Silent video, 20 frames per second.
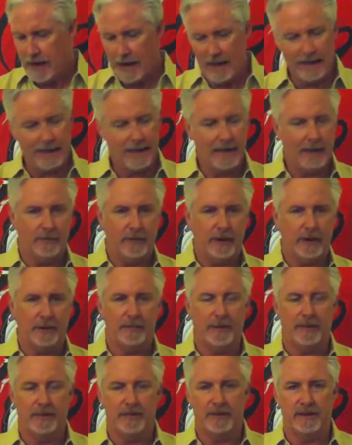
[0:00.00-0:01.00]
I can't
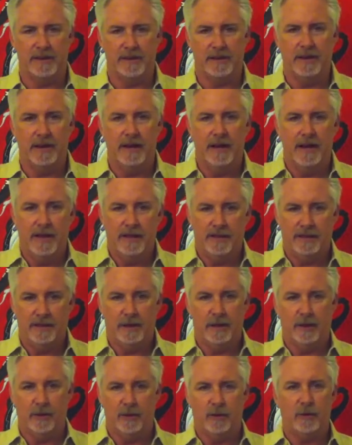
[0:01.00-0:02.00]
recommend the
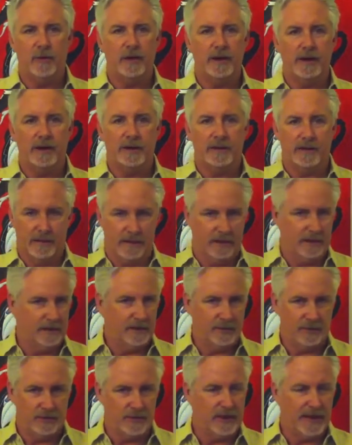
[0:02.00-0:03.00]
Arrow Creek, at
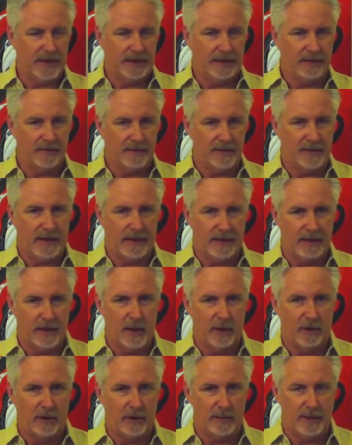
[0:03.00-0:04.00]
least for that
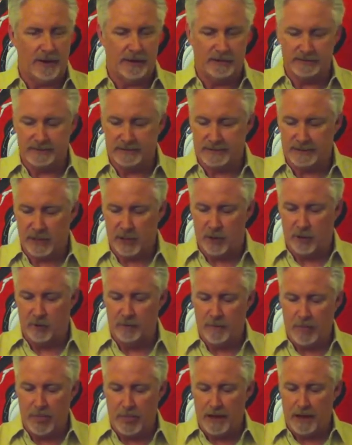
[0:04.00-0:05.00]
dollar amount. So
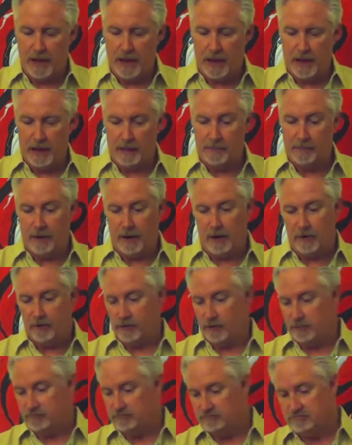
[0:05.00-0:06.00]

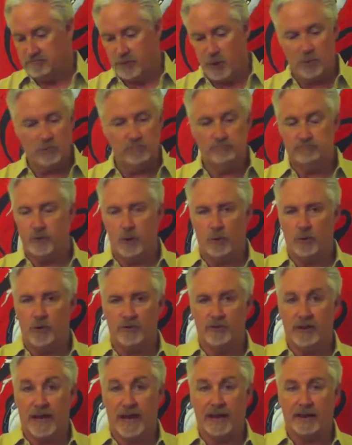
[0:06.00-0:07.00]
also no real
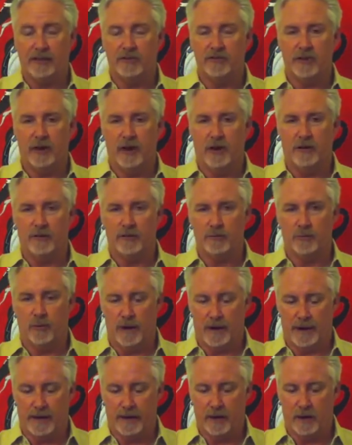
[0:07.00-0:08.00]
tannins on this
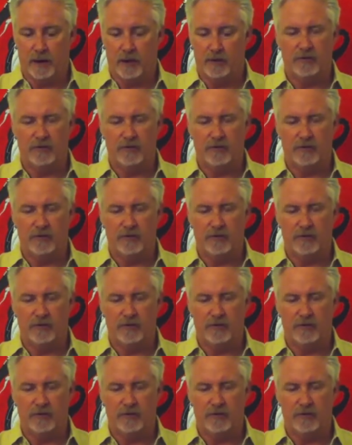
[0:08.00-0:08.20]
wine at all.